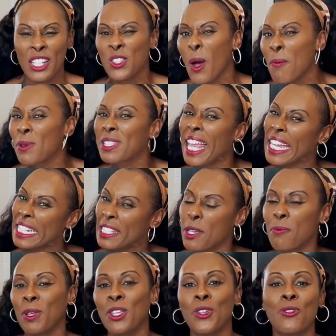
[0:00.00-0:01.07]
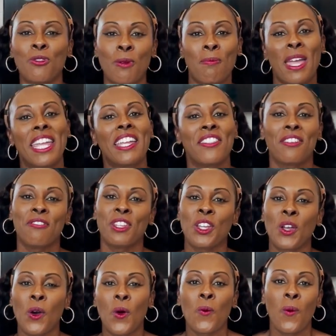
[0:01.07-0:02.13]
It's almost like tipping you for making the
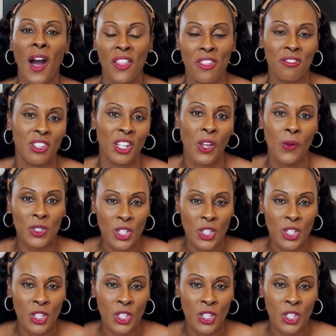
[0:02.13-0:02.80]
video while the video